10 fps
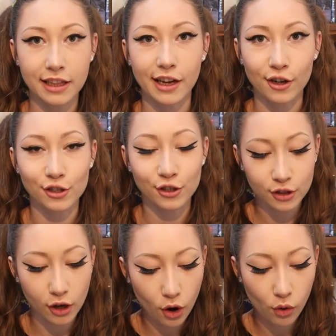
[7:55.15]
and they are
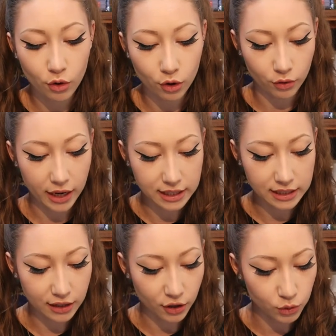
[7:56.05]
so
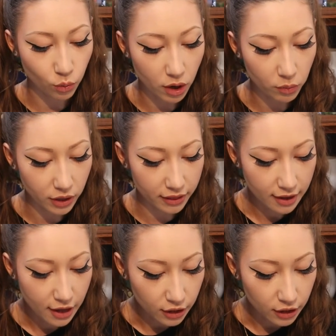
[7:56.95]
crazy. There's one with